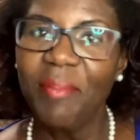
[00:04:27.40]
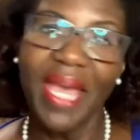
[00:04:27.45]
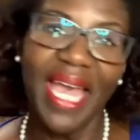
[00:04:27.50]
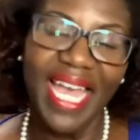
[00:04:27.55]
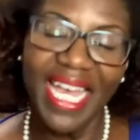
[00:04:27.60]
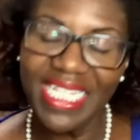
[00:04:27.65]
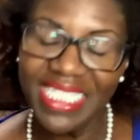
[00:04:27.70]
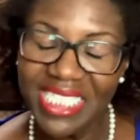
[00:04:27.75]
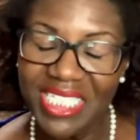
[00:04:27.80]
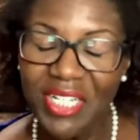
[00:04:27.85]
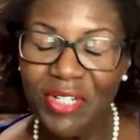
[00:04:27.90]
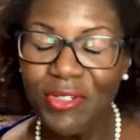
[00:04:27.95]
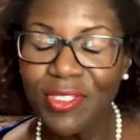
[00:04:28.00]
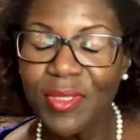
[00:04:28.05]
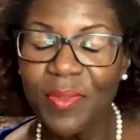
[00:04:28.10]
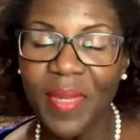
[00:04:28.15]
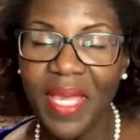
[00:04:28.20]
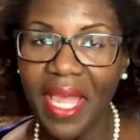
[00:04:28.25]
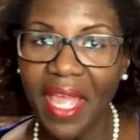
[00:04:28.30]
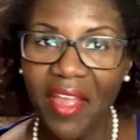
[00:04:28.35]
pass
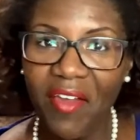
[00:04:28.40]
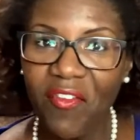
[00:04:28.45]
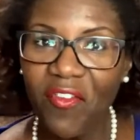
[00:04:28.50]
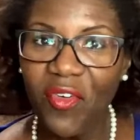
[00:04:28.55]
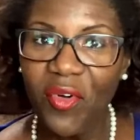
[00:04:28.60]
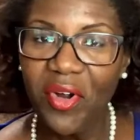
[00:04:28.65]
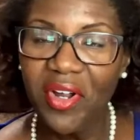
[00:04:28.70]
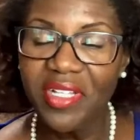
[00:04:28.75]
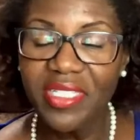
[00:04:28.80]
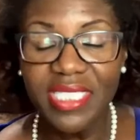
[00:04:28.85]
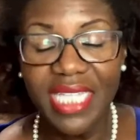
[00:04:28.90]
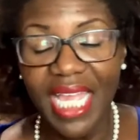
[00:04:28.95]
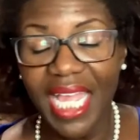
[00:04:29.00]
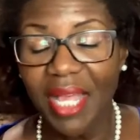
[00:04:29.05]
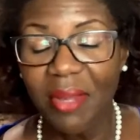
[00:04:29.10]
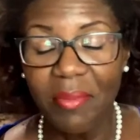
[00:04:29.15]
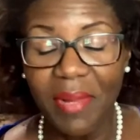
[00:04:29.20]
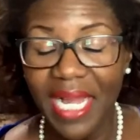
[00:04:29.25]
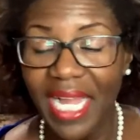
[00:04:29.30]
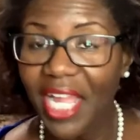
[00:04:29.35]
notes back and forth, take
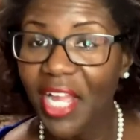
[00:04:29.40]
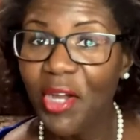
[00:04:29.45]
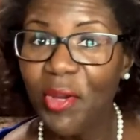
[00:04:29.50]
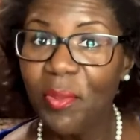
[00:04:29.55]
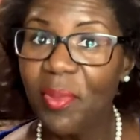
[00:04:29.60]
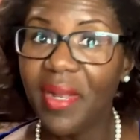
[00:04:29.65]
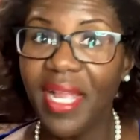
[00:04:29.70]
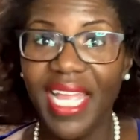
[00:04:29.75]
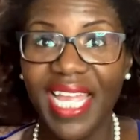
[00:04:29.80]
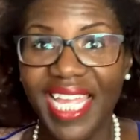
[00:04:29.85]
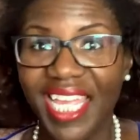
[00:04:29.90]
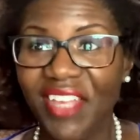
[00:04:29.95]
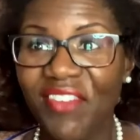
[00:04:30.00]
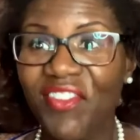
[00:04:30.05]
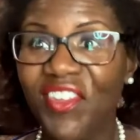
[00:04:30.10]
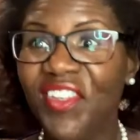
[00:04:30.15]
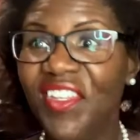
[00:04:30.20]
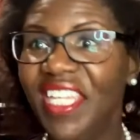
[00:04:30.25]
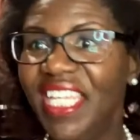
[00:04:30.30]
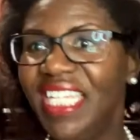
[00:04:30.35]
a bio break
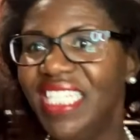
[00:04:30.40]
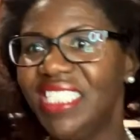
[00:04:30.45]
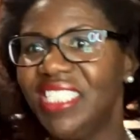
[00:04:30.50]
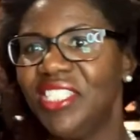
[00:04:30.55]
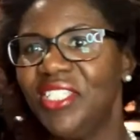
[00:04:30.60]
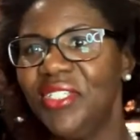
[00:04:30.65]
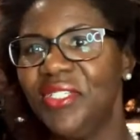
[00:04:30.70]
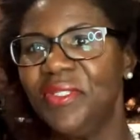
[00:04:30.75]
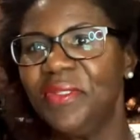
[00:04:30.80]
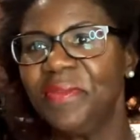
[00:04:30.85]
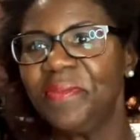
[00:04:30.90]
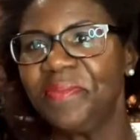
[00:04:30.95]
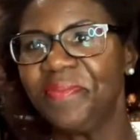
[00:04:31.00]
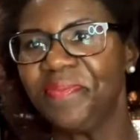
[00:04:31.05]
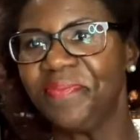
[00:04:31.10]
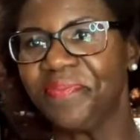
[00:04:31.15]
if you need to.